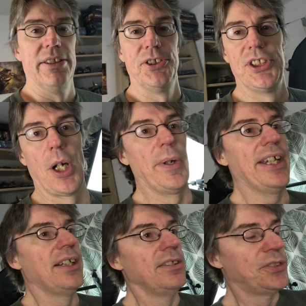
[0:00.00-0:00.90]

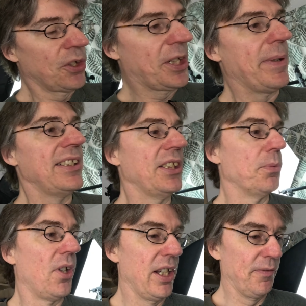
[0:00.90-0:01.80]
documenting
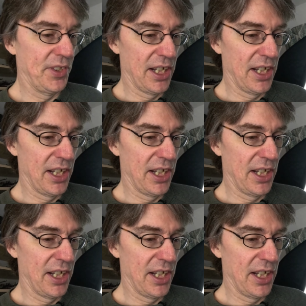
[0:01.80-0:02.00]
what I've